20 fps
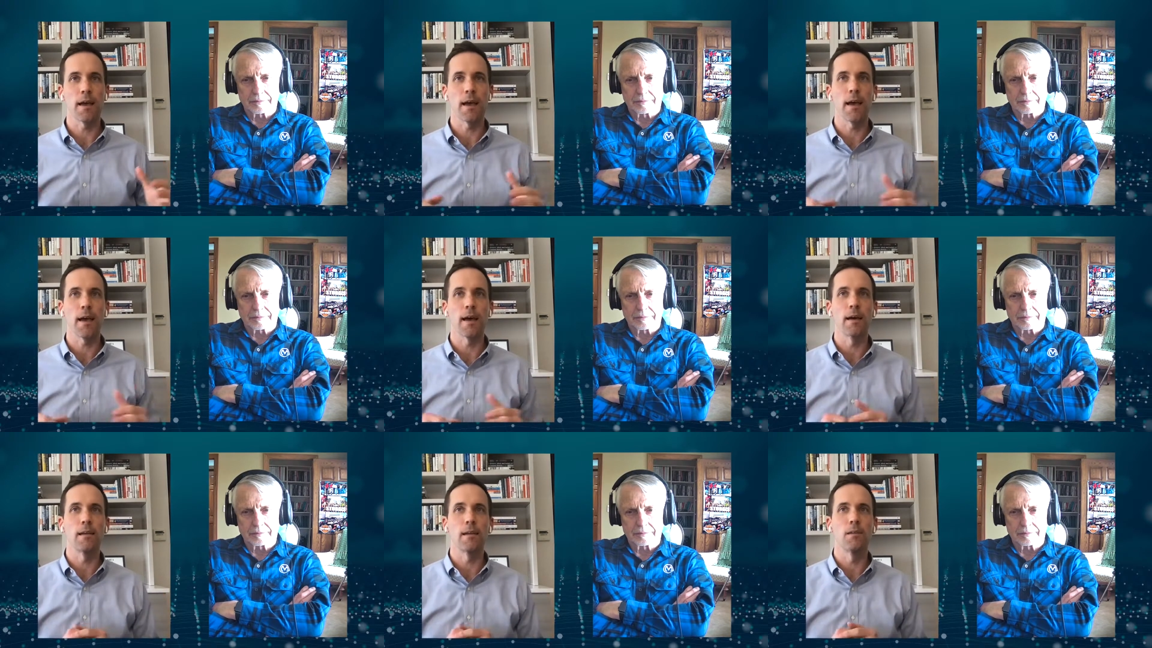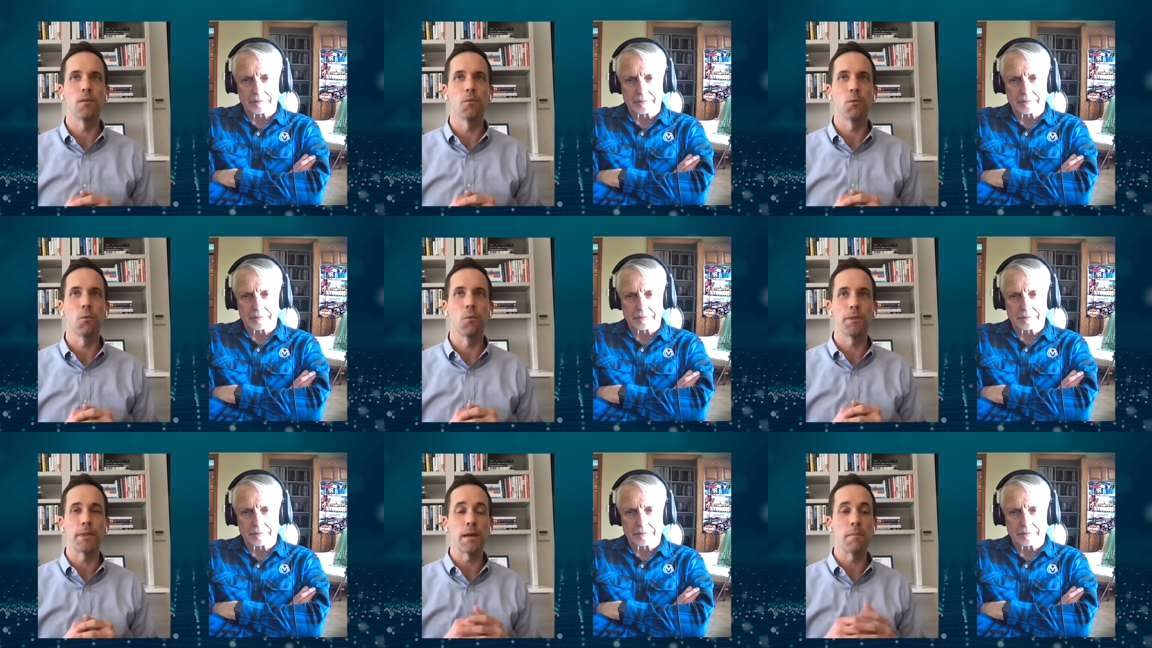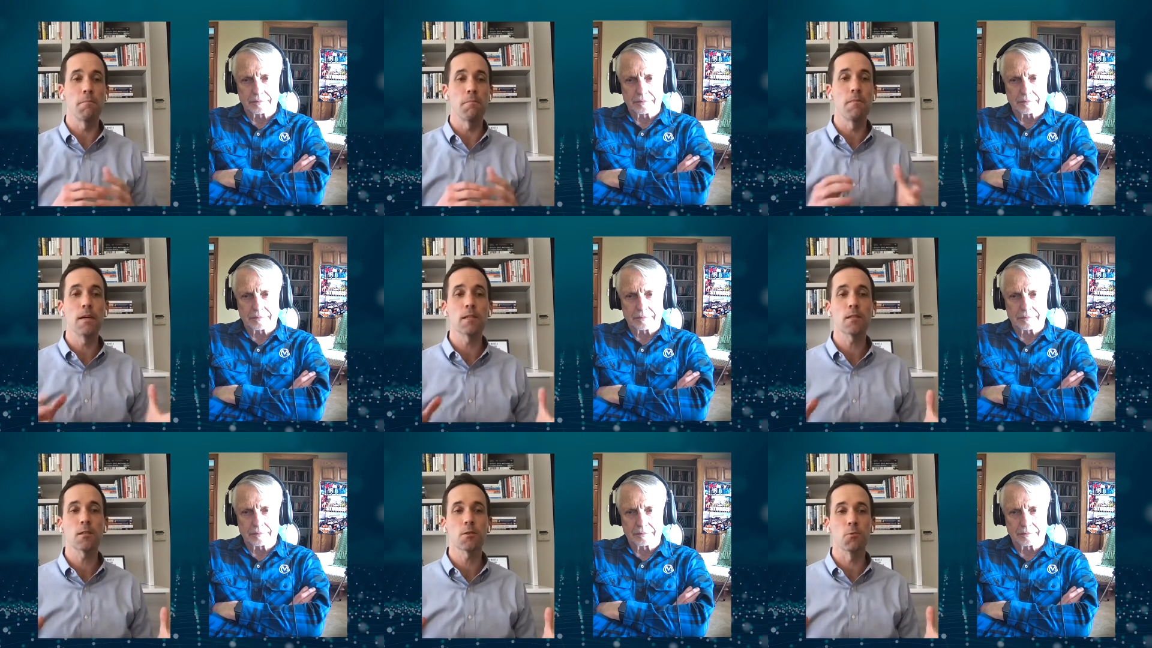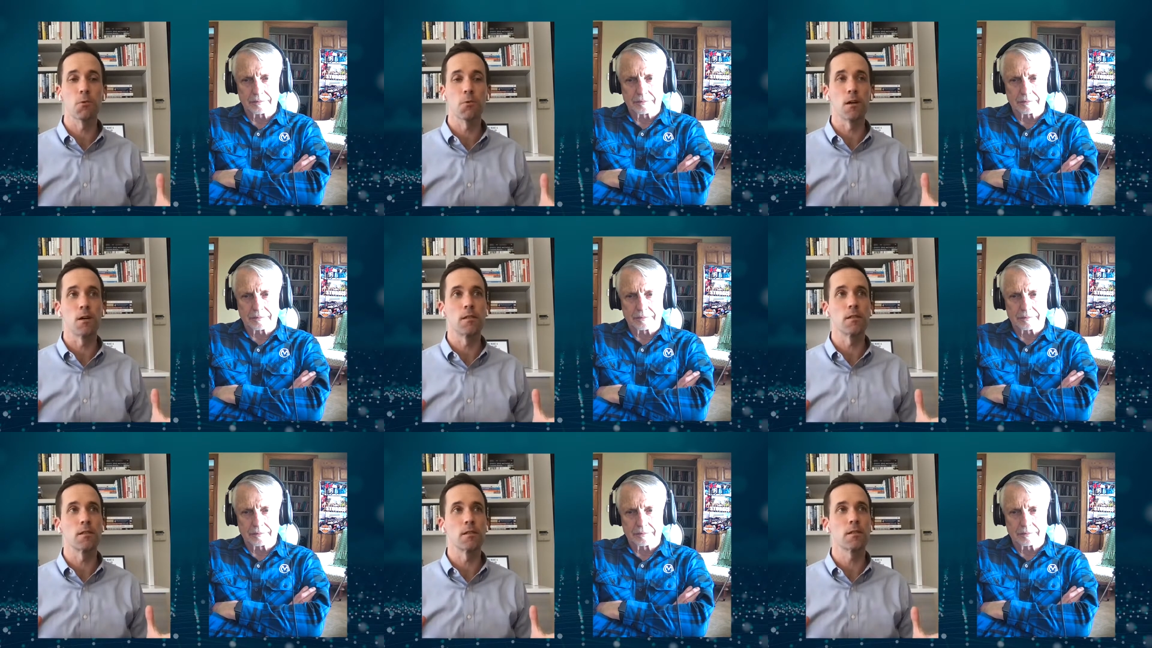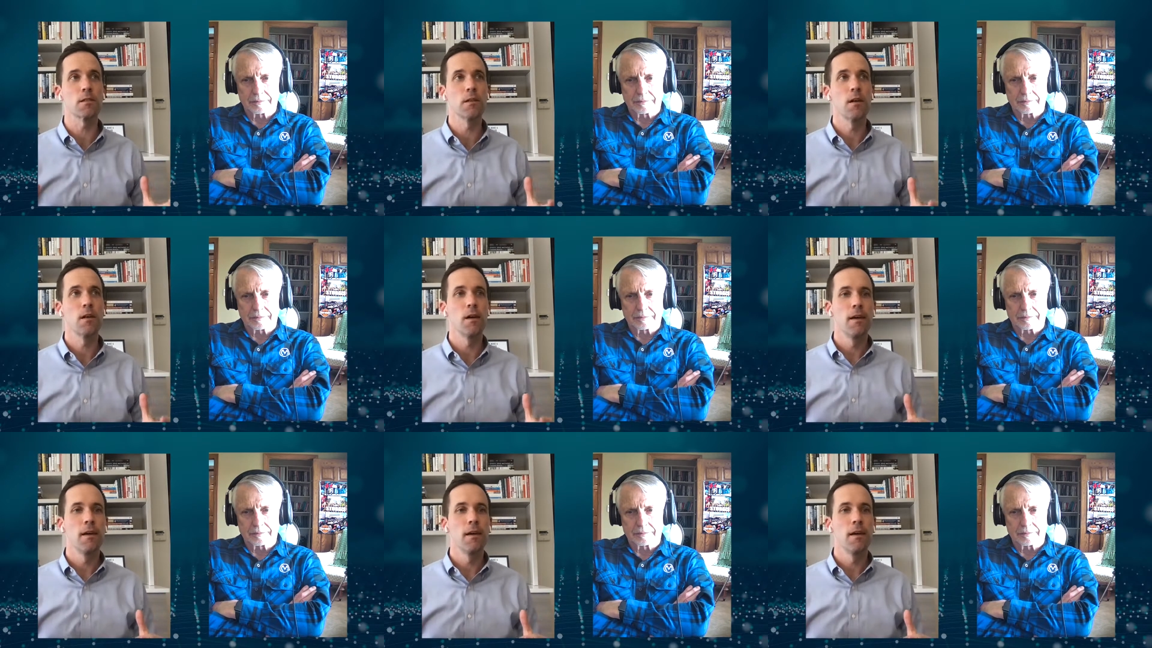Speaker 1: and what they missed was,